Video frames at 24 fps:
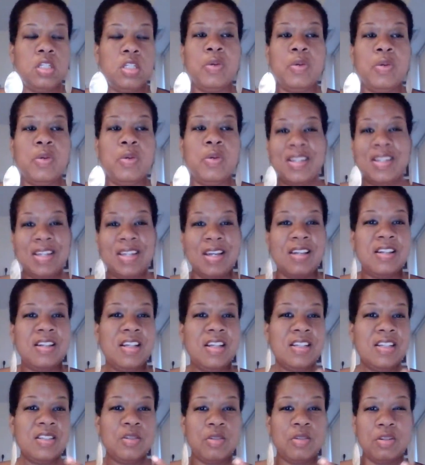And again,
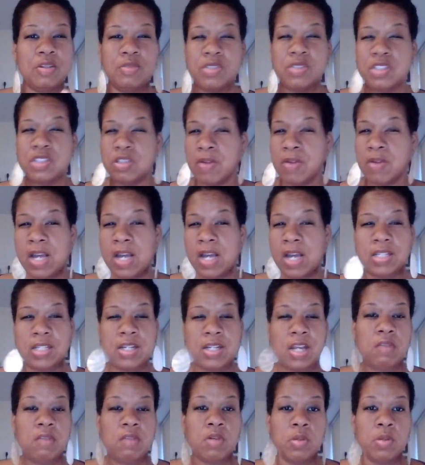that's sort of a trial and
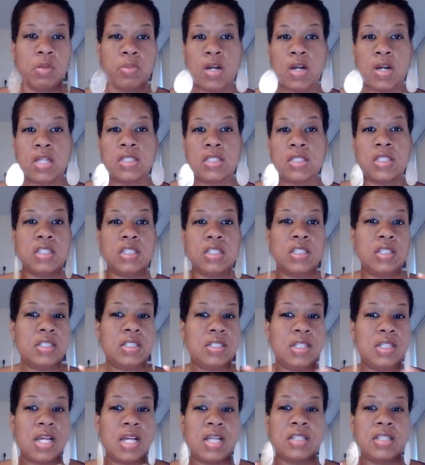error process. It's
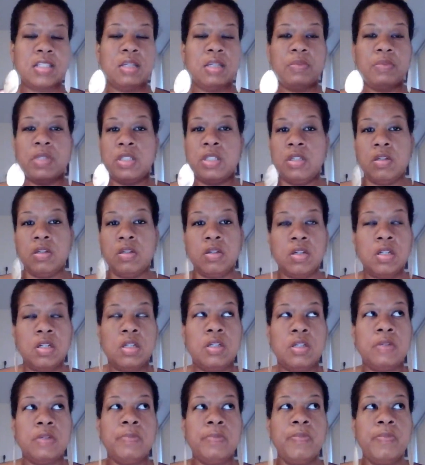not something you're going
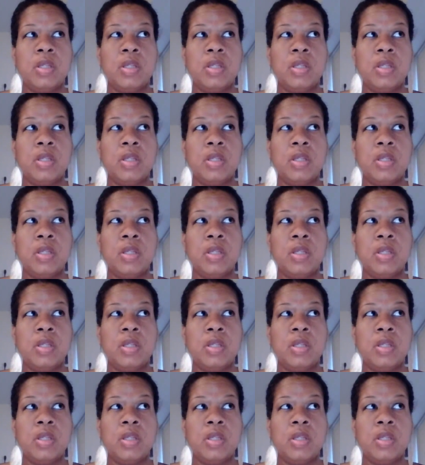to